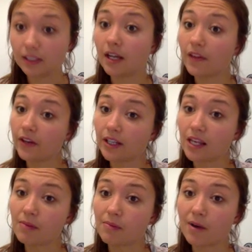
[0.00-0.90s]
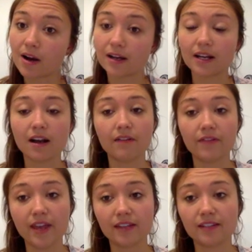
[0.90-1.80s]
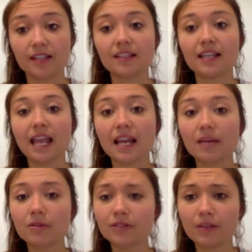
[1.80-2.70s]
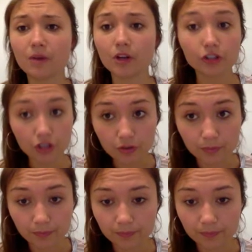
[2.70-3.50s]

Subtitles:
Another key part of this is the animals need water too.